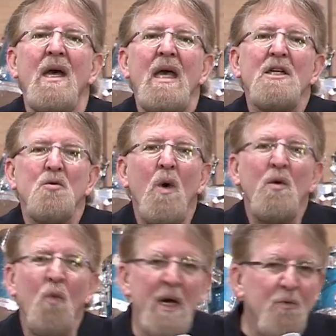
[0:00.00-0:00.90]
is when
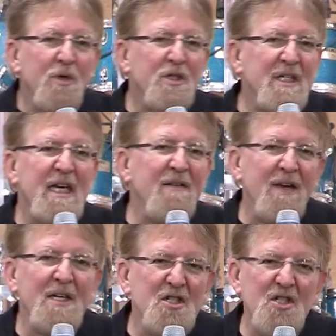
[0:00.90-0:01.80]
we receive
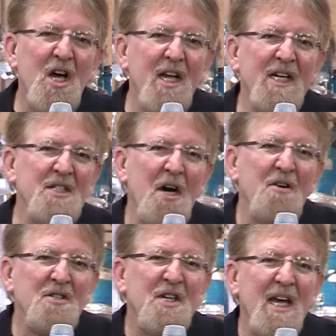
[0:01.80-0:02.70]
his son as our
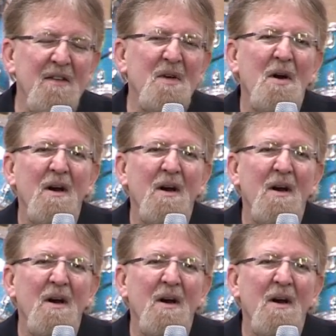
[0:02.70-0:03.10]
Savior.